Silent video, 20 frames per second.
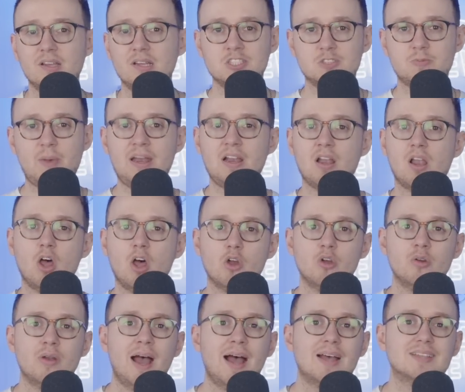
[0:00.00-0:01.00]
Spain
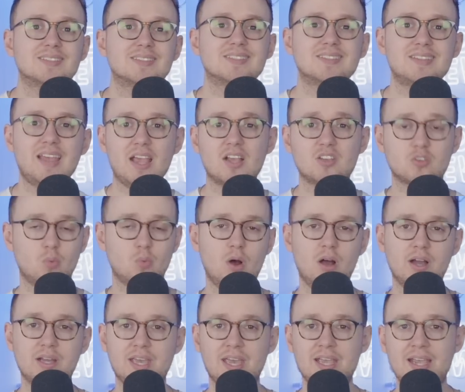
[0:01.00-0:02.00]
alone has 6
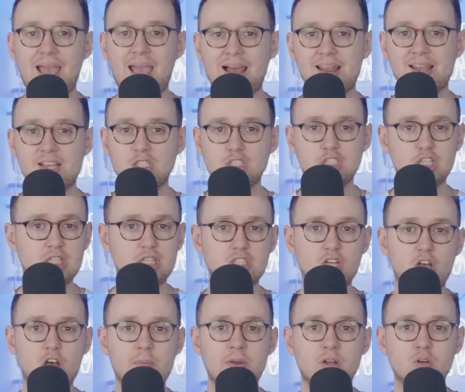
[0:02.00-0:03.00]
working LNG
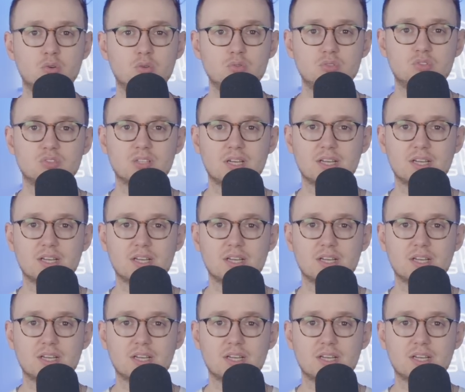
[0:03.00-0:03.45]
terminals,